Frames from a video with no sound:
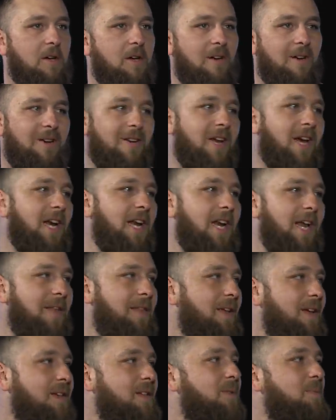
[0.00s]
you know, not an
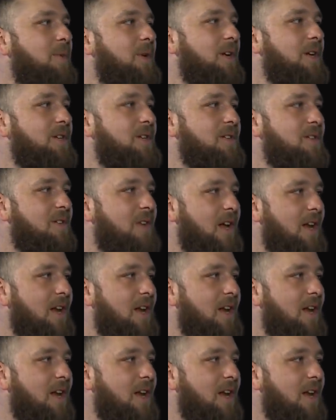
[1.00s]
atheist, but I just